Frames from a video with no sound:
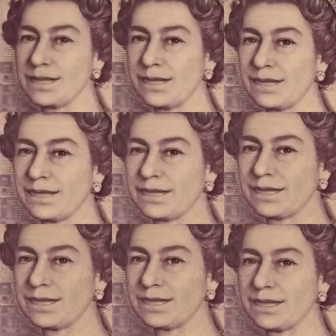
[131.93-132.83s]

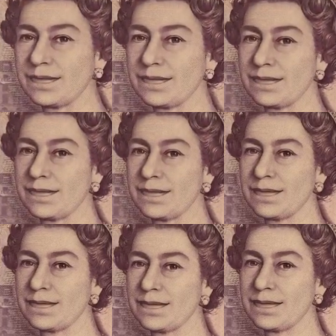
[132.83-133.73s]

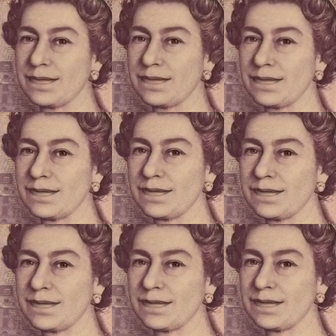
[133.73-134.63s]

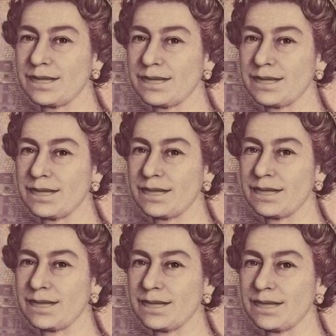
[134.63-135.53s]

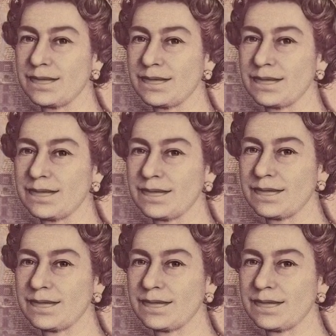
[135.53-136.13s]
No one is speaking in this clip.